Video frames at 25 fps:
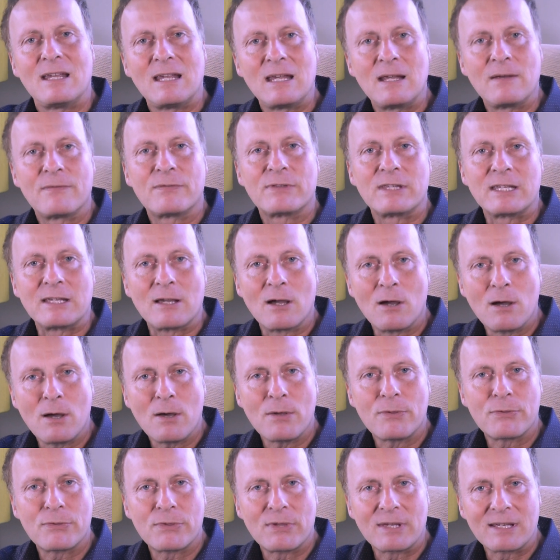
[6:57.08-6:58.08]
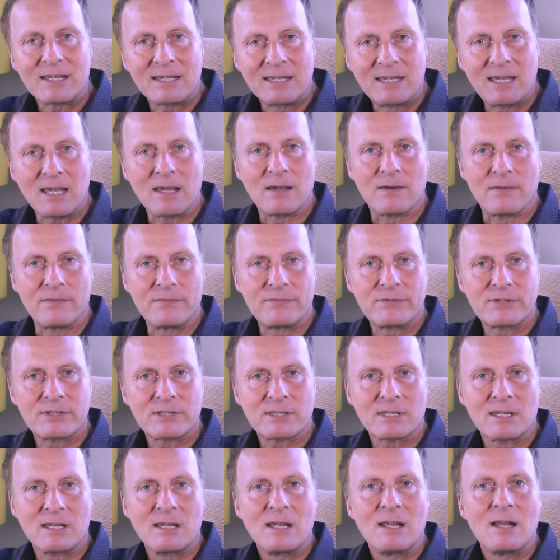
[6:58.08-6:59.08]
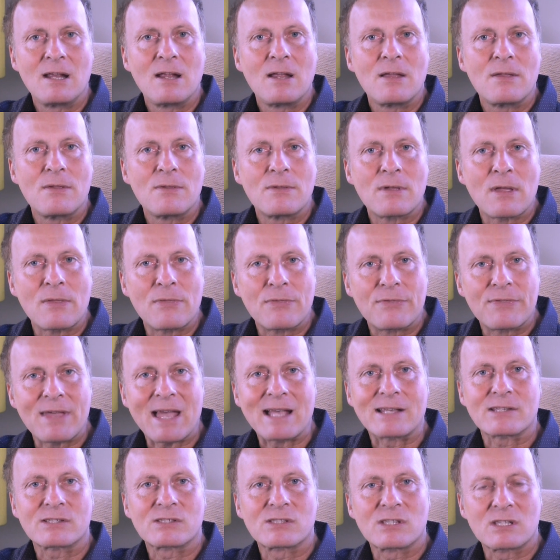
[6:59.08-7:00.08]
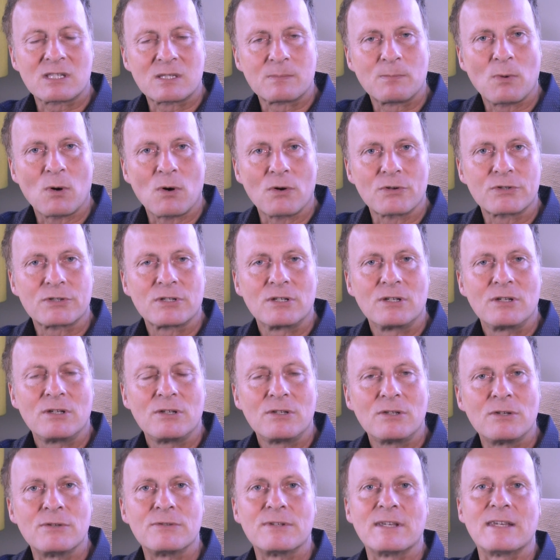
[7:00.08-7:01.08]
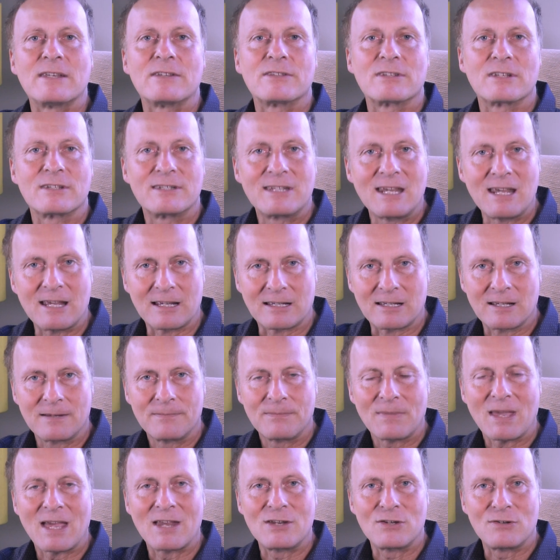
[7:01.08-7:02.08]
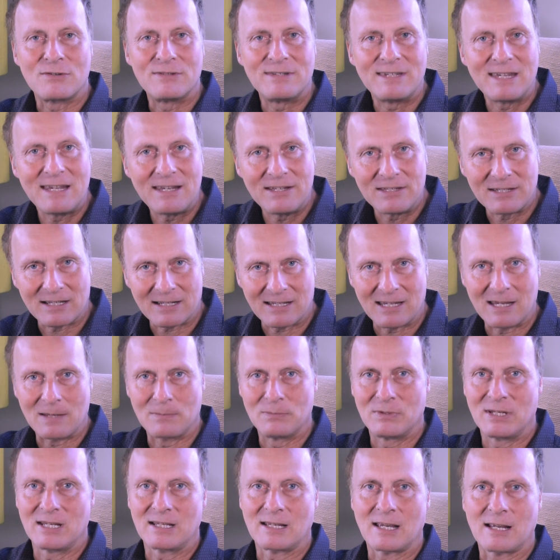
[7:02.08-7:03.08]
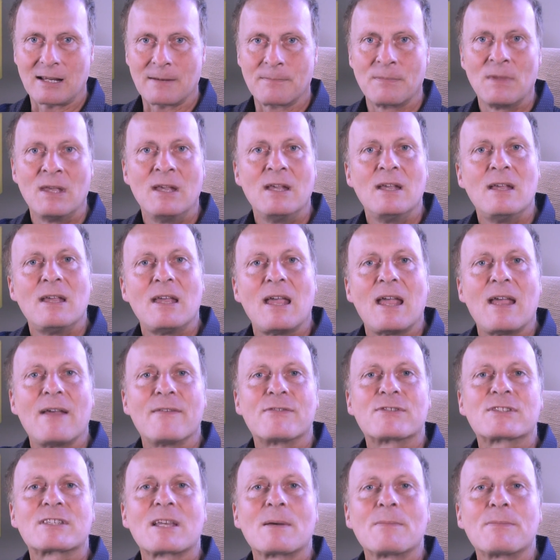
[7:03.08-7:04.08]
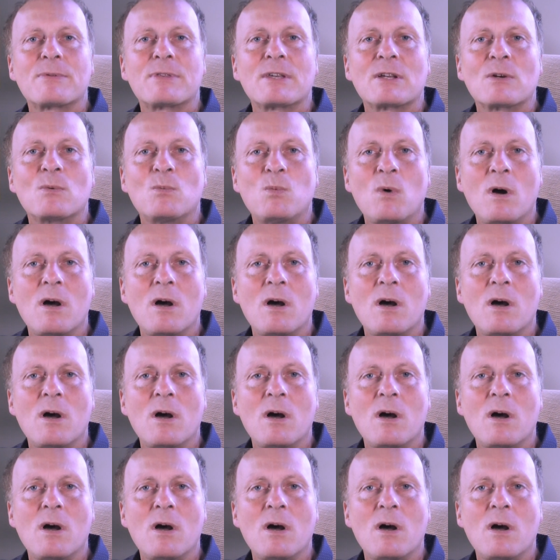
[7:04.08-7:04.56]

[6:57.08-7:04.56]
If the earth gives, then that's the spot you need to dig and you need to keep digging. If something